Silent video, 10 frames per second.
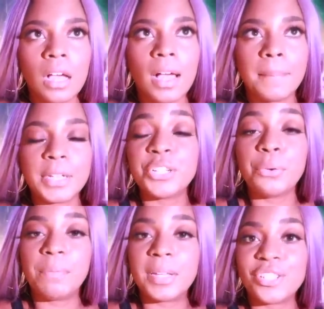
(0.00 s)
um,
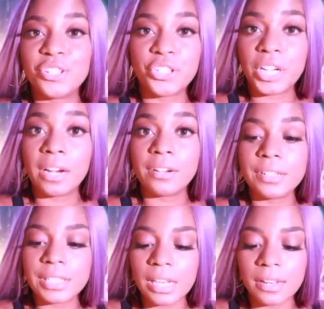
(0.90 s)
intuitive message
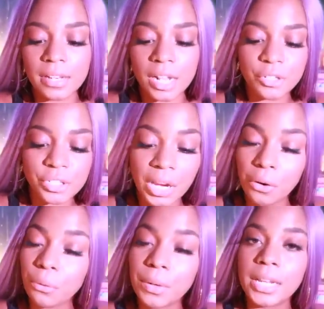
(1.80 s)
shares, not just
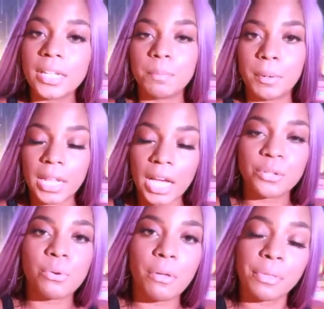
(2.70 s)
tarot readings, but
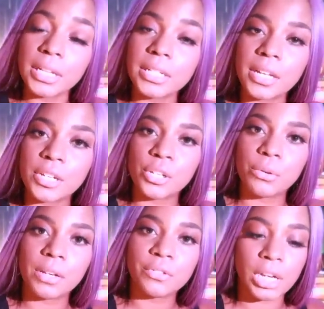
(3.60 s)
actual authentic
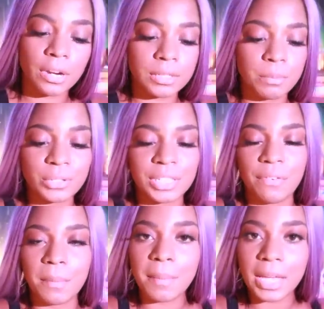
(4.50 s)
intuitive shares, mostly
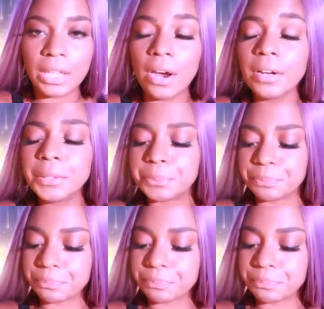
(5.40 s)
from my backyard,